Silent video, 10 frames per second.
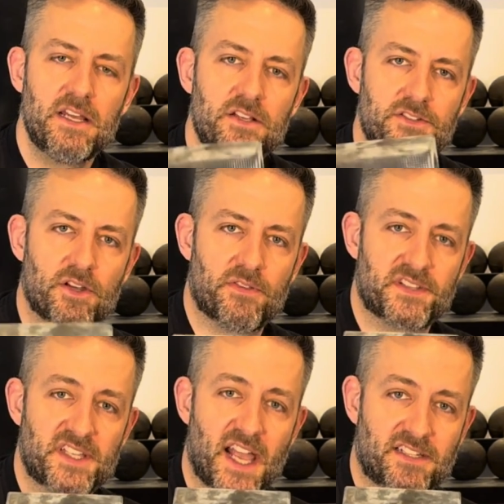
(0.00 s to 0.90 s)
So the
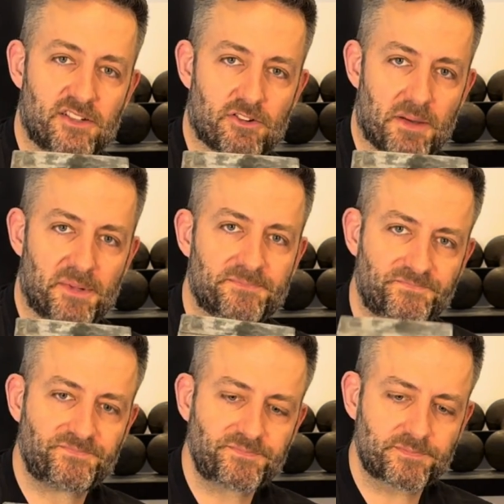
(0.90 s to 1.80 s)
Saxon grip,
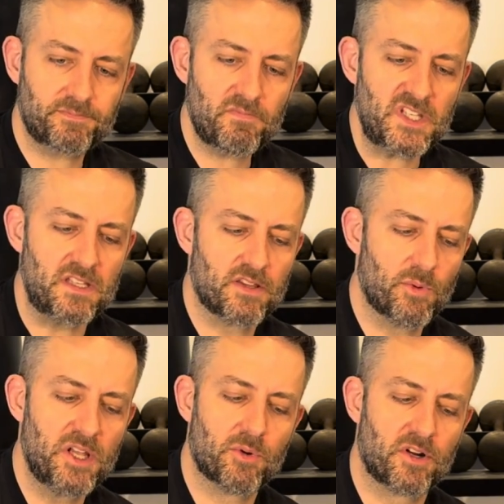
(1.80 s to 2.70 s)
the
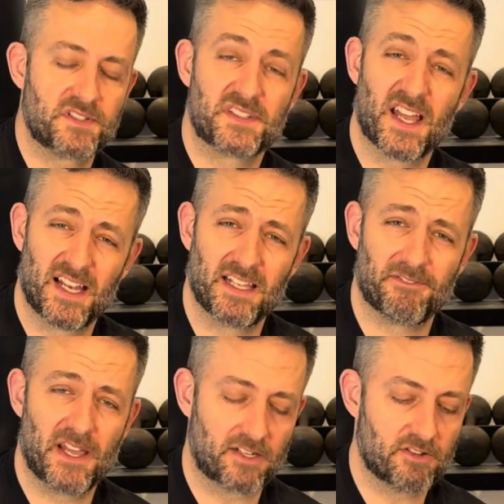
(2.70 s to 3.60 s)
way it works is kind of like
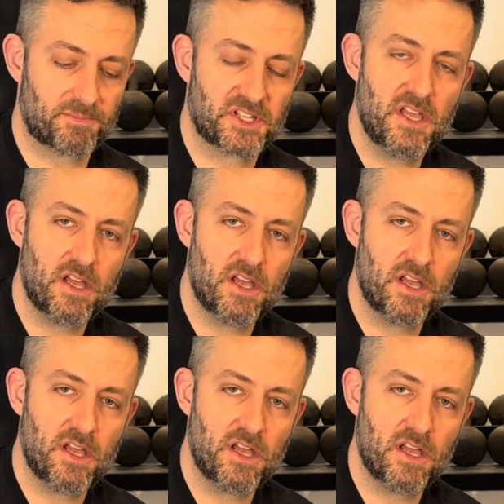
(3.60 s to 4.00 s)
fat grips,